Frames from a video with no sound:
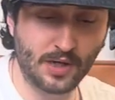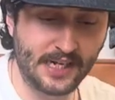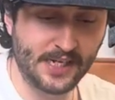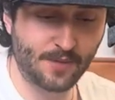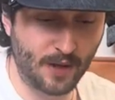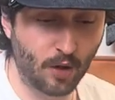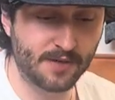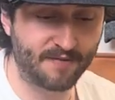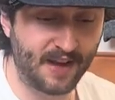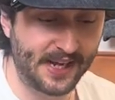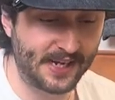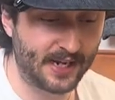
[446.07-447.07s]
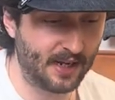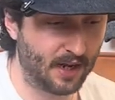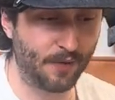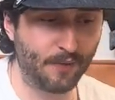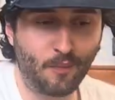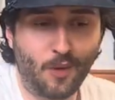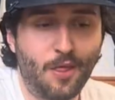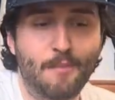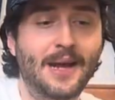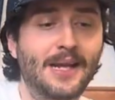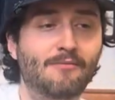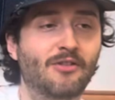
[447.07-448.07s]
leads me on to fading. One of the
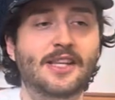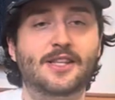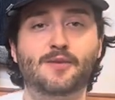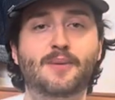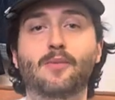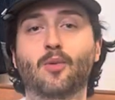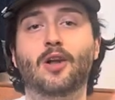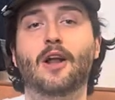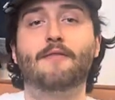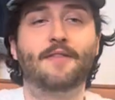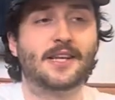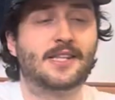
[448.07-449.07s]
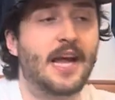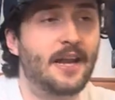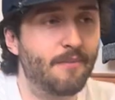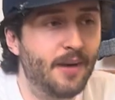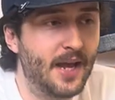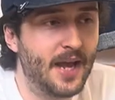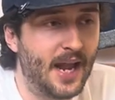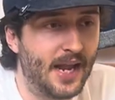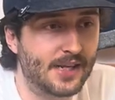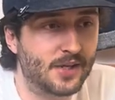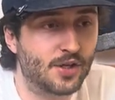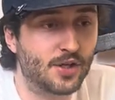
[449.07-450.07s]
main reasons people love this denim
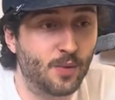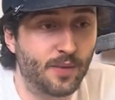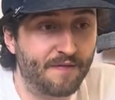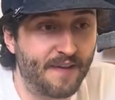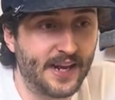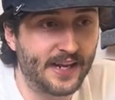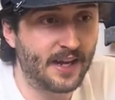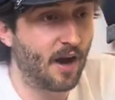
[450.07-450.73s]
is to do with fading.